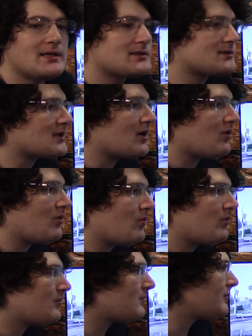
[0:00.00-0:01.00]

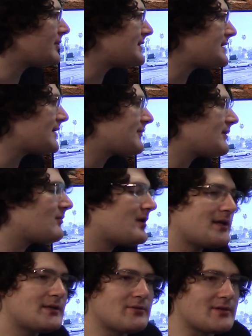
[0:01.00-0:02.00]
So we definitely
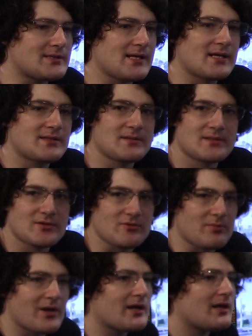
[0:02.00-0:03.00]
wanted to
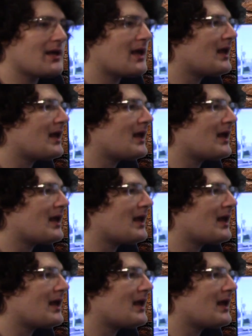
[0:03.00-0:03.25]
exacerbate